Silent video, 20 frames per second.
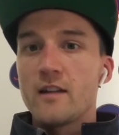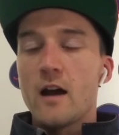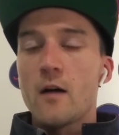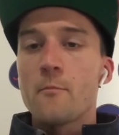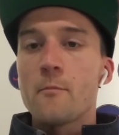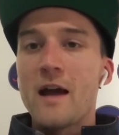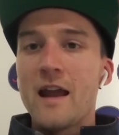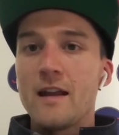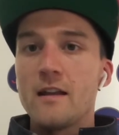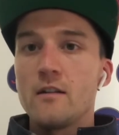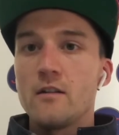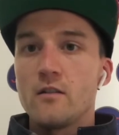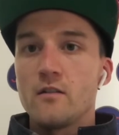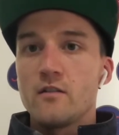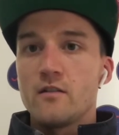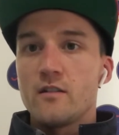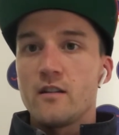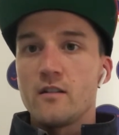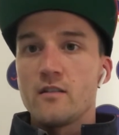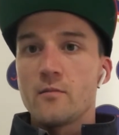Our
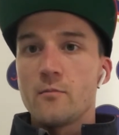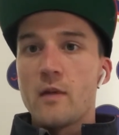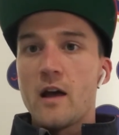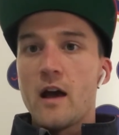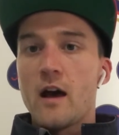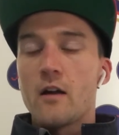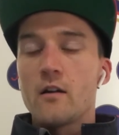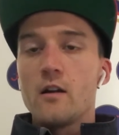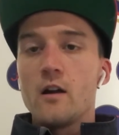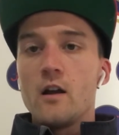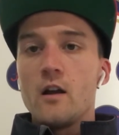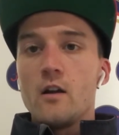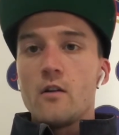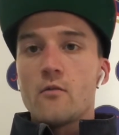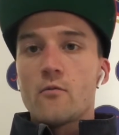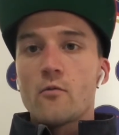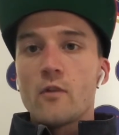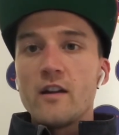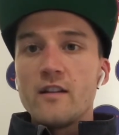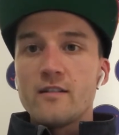maintenance is about
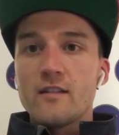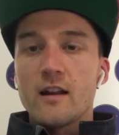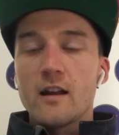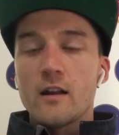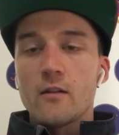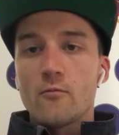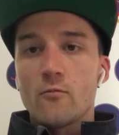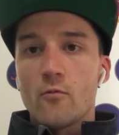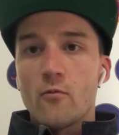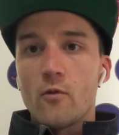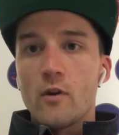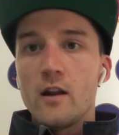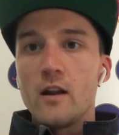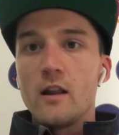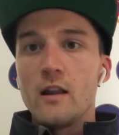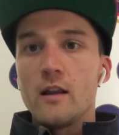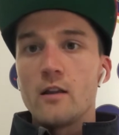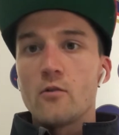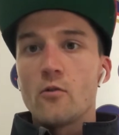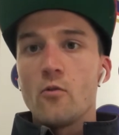resetting
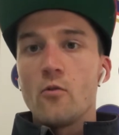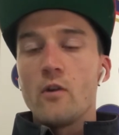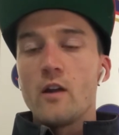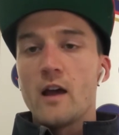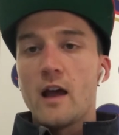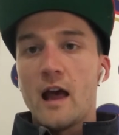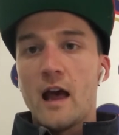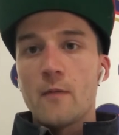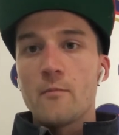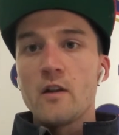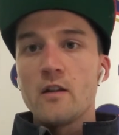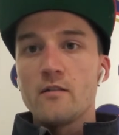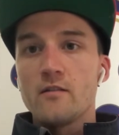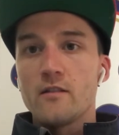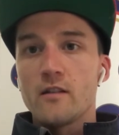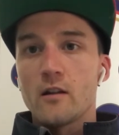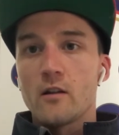really good habits,